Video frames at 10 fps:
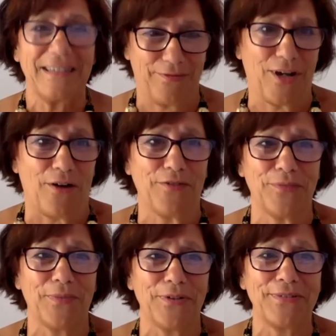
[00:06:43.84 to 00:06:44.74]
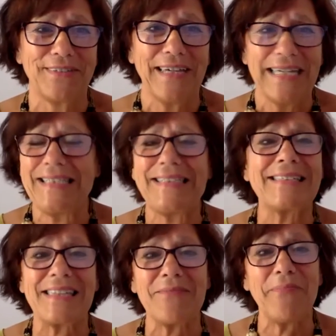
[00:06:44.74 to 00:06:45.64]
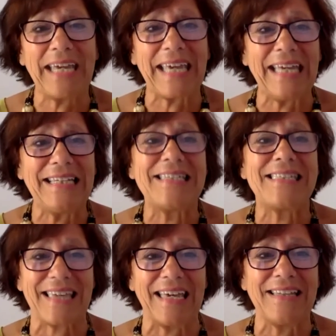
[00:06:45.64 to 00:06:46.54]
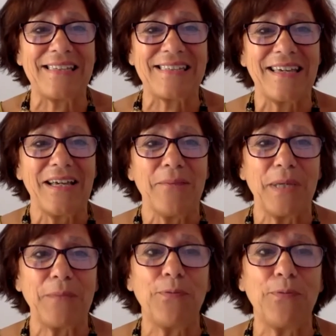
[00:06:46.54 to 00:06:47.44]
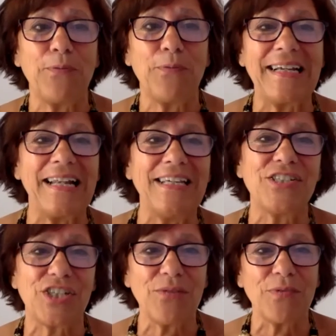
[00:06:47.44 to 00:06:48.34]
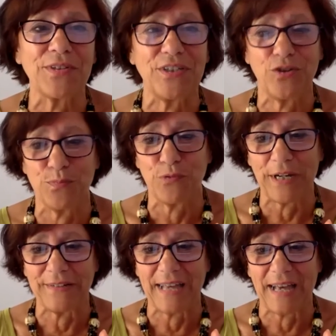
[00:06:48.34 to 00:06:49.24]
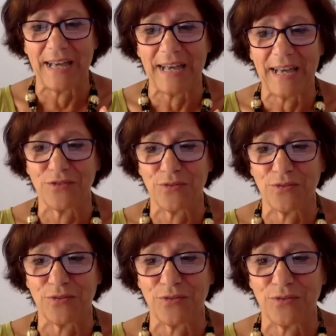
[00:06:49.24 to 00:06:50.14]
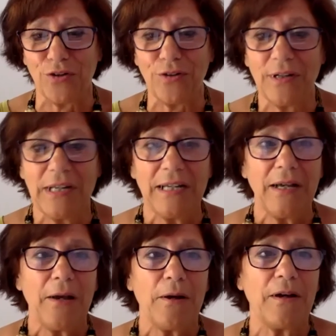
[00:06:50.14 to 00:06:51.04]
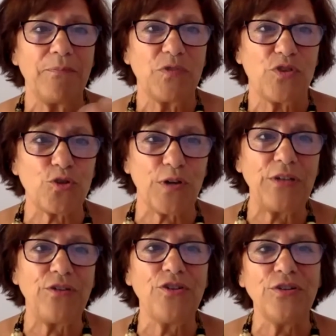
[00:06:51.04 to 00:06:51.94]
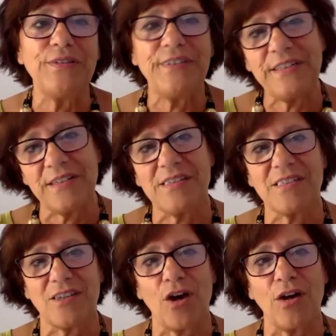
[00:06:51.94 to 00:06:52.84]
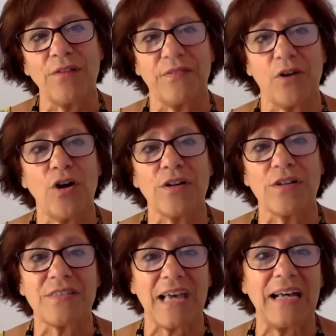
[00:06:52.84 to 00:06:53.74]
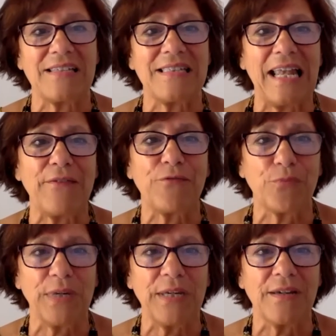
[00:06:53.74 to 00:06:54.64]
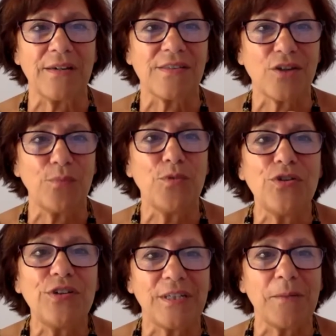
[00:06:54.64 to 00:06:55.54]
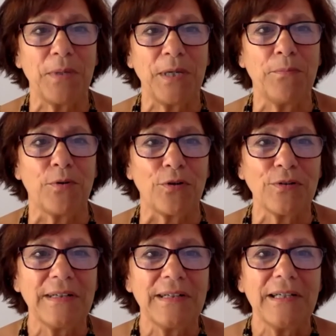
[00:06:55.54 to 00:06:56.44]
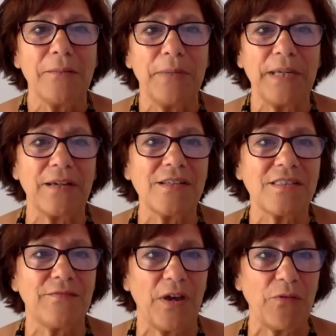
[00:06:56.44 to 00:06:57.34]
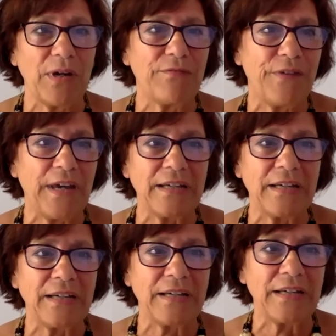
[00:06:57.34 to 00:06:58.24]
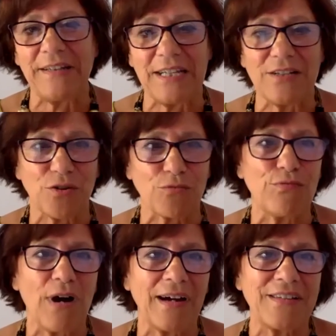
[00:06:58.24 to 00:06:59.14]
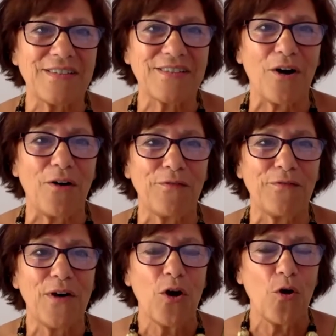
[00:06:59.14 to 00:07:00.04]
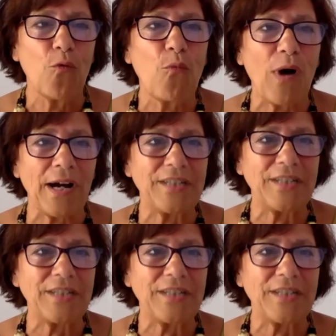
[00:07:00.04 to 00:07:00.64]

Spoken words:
government. It doesn't make any sense, but politically she wanted to break down the trade union. The trade union didn't serve us as left-wingers, community people, because they were there defending the rights of a white